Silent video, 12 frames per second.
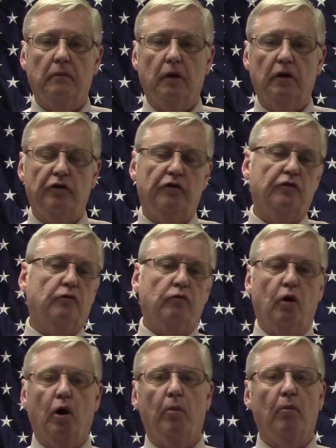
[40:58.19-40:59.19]

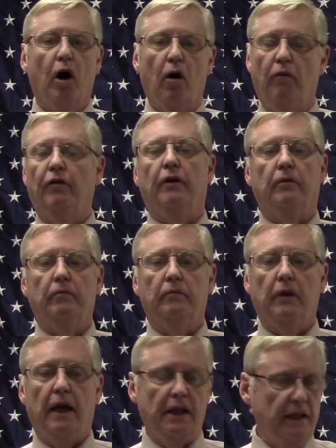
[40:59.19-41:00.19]
Screw him over.
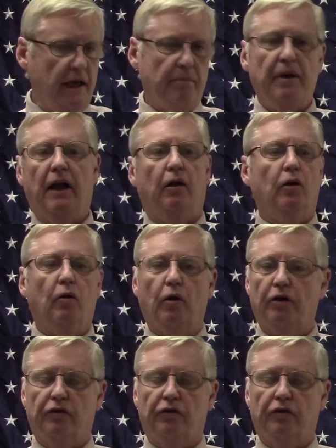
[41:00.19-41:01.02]
And the appellate court